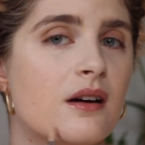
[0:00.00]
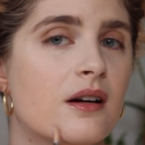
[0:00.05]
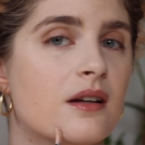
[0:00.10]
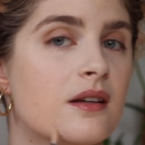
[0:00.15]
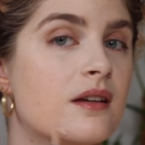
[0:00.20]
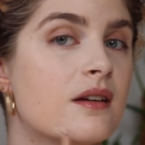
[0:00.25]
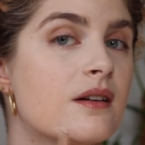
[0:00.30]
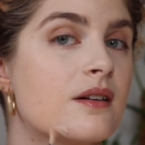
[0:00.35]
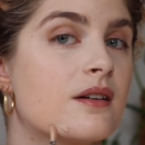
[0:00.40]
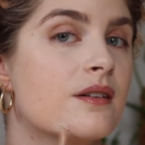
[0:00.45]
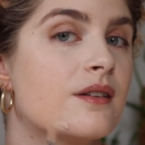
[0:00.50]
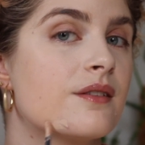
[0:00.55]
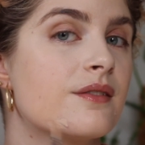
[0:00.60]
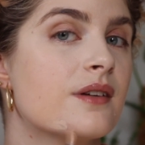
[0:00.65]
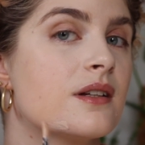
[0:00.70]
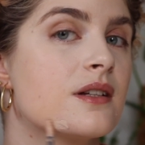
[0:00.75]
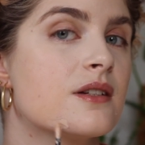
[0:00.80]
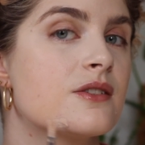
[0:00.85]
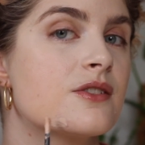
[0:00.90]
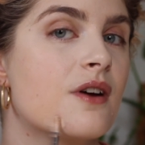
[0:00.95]
hear of
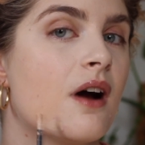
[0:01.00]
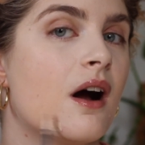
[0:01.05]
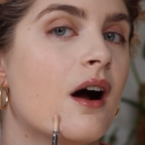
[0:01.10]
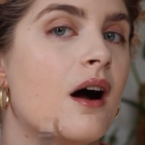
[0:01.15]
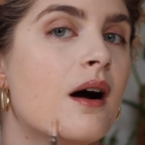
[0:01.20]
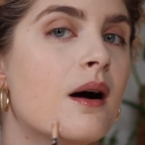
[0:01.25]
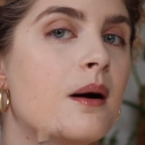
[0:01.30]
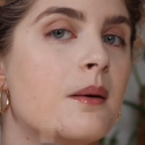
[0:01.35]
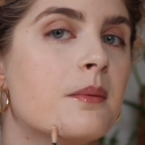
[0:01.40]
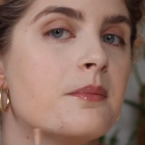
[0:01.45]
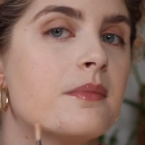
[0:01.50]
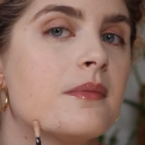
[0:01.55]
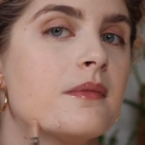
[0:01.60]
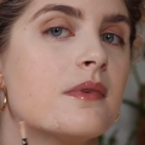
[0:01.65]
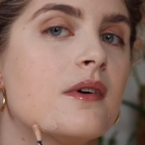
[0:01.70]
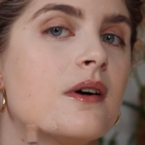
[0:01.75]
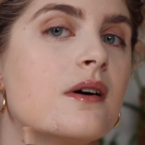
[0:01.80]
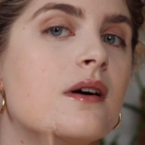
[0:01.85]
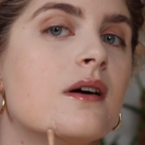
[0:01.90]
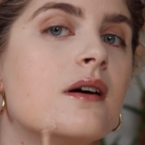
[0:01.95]
any job
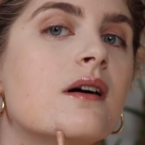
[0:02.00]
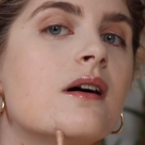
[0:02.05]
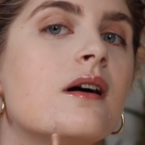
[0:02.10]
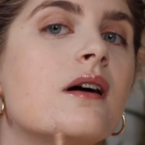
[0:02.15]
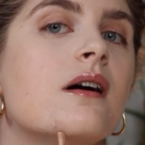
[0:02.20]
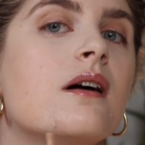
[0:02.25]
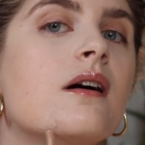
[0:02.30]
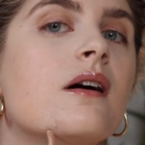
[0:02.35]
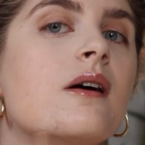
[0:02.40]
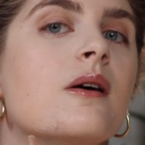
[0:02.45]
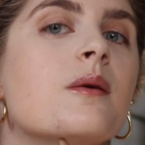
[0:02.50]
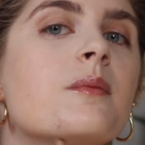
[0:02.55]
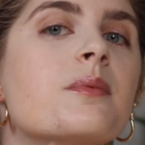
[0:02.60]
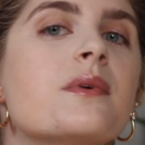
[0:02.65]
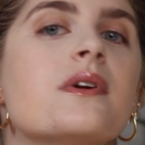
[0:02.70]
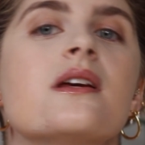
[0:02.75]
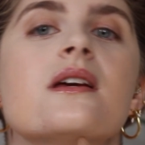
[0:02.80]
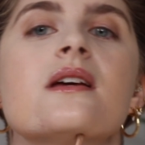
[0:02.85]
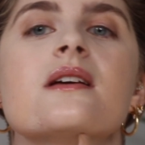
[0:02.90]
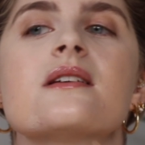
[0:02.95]

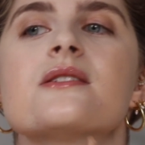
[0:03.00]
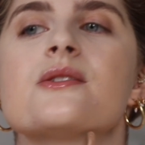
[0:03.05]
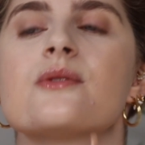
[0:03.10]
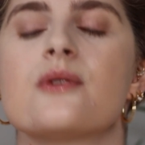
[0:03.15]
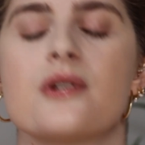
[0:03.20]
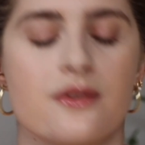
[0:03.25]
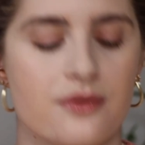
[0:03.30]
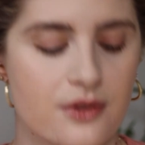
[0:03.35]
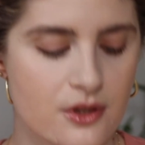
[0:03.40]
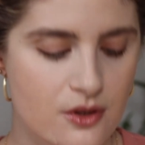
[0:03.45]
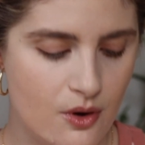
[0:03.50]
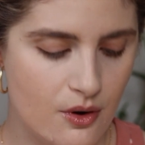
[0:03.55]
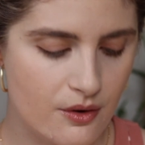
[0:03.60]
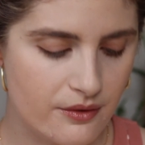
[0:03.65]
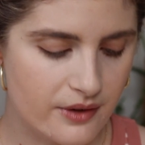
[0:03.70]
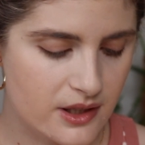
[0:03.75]
openings or if you know of